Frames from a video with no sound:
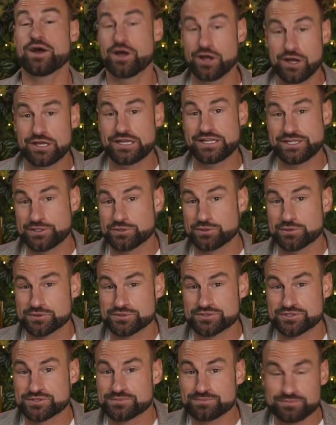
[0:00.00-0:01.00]
early
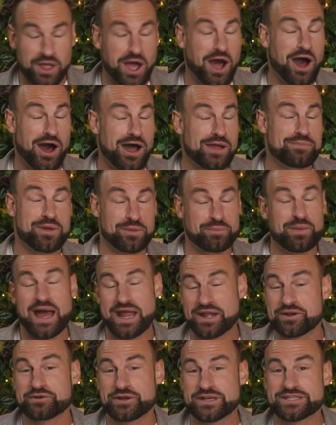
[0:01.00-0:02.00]
doors. I'm a
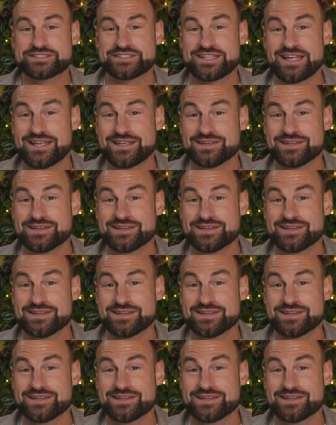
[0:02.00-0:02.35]
Paneristi.